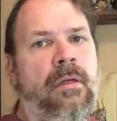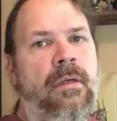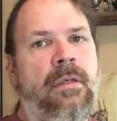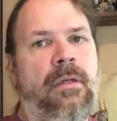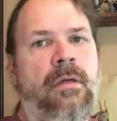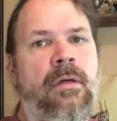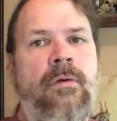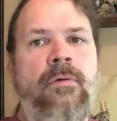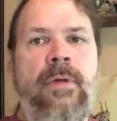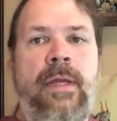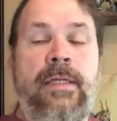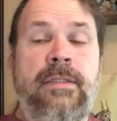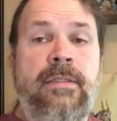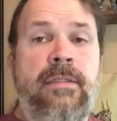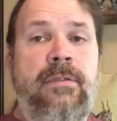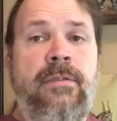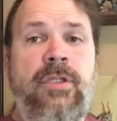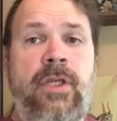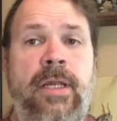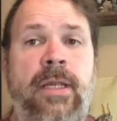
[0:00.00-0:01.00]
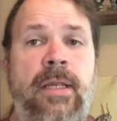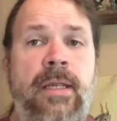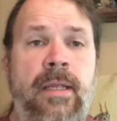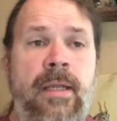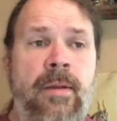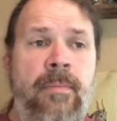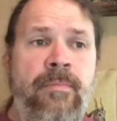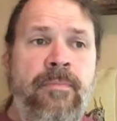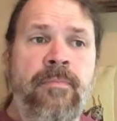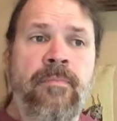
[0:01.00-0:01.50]
You know, as a
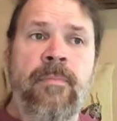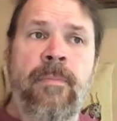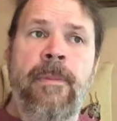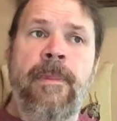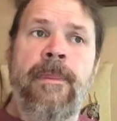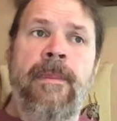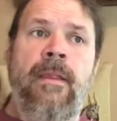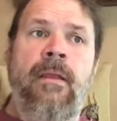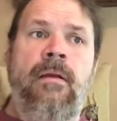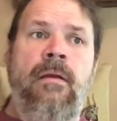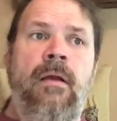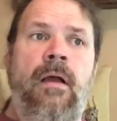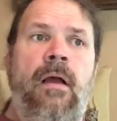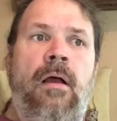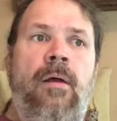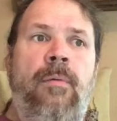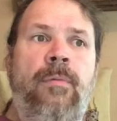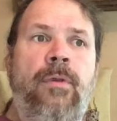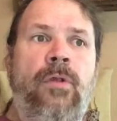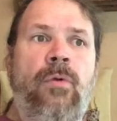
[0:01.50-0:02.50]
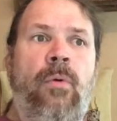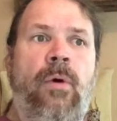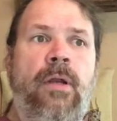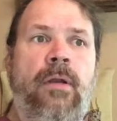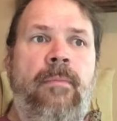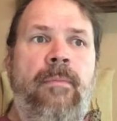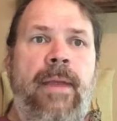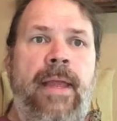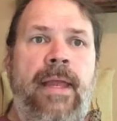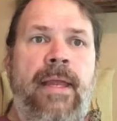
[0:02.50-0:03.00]
GM, you want
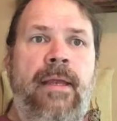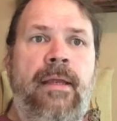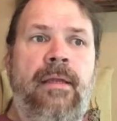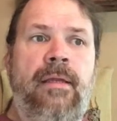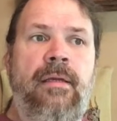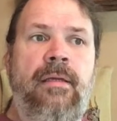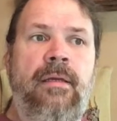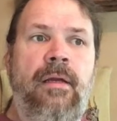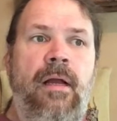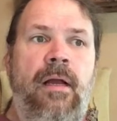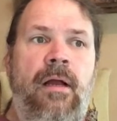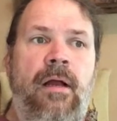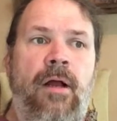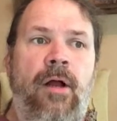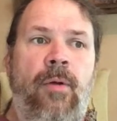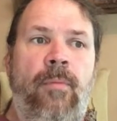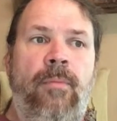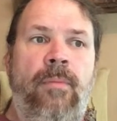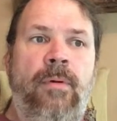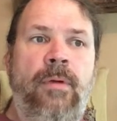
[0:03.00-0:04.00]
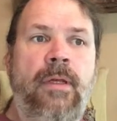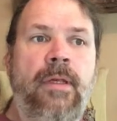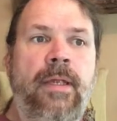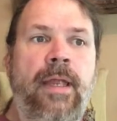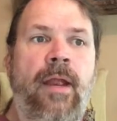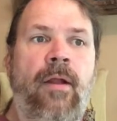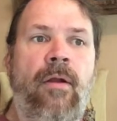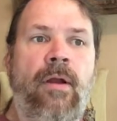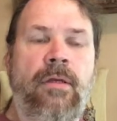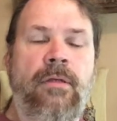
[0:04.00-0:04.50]
to make
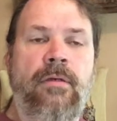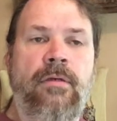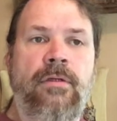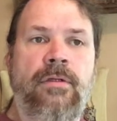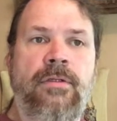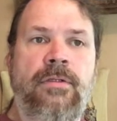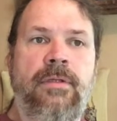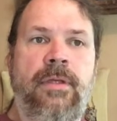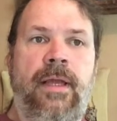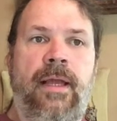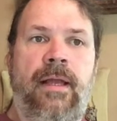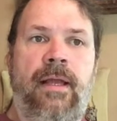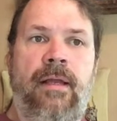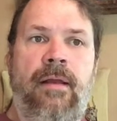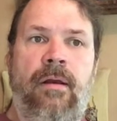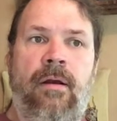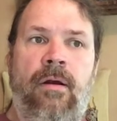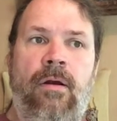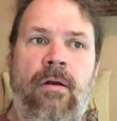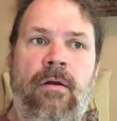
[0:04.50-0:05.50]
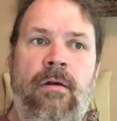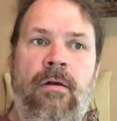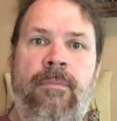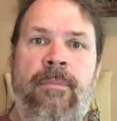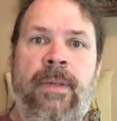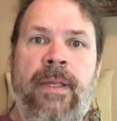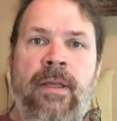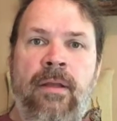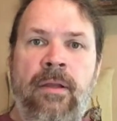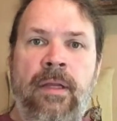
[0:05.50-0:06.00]
characters that are
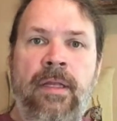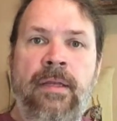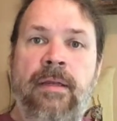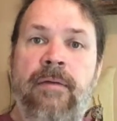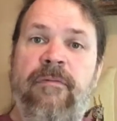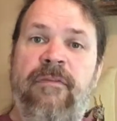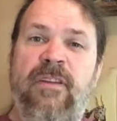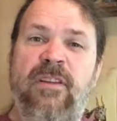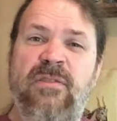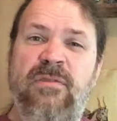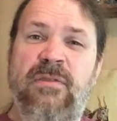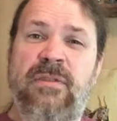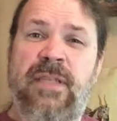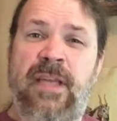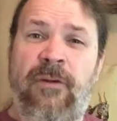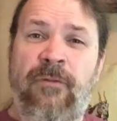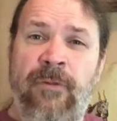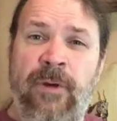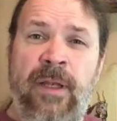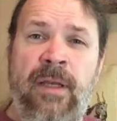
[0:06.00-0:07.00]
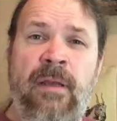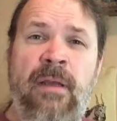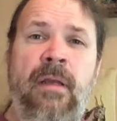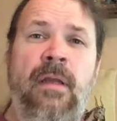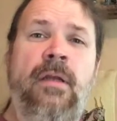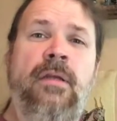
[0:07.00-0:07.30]
appealing, that feels different.